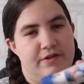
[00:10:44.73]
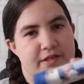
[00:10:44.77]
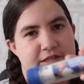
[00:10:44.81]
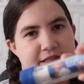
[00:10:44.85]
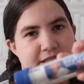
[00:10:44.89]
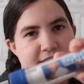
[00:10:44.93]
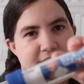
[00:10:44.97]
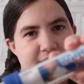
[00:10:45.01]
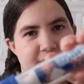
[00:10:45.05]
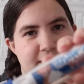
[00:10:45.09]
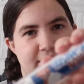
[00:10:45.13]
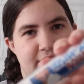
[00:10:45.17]

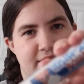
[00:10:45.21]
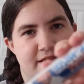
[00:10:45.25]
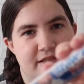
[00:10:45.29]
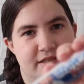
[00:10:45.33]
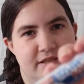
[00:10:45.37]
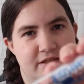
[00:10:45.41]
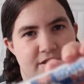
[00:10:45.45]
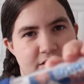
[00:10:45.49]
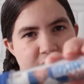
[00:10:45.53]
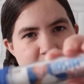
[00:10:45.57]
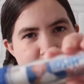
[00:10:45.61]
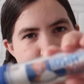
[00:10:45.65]
This is
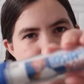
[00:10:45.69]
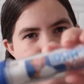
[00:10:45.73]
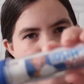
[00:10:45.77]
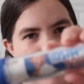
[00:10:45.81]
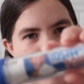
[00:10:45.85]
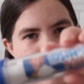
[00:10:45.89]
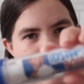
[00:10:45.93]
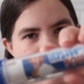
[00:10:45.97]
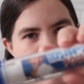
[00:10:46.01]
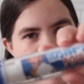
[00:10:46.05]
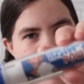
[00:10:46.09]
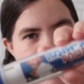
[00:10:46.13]
Insta Snow
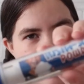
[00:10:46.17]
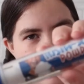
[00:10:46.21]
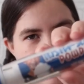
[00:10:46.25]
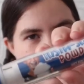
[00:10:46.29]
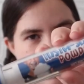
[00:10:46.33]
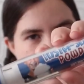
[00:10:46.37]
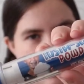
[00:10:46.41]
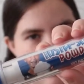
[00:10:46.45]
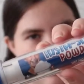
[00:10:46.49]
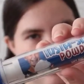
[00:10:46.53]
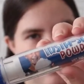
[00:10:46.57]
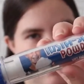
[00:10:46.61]

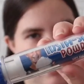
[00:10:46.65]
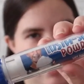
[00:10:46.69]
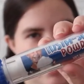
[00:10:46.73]
Powder.